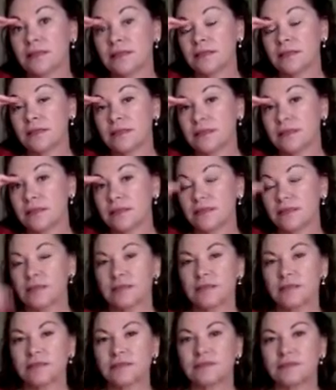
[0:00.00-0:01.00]

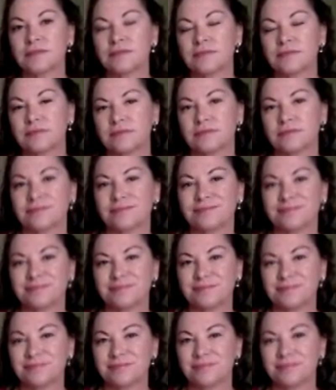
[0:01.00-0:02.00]

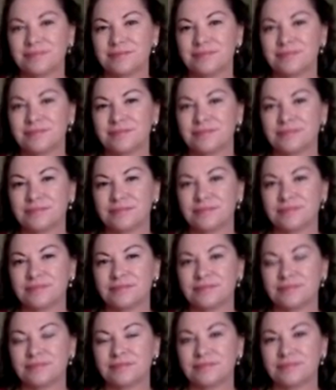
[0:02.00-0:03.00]

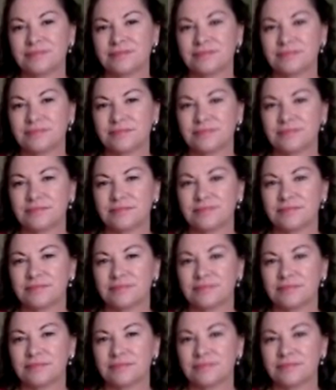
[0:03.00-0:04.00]

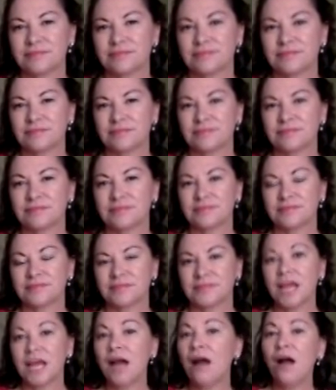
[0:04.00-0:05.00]

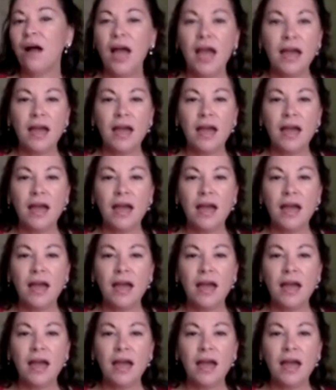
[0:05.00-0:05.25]
[no speech]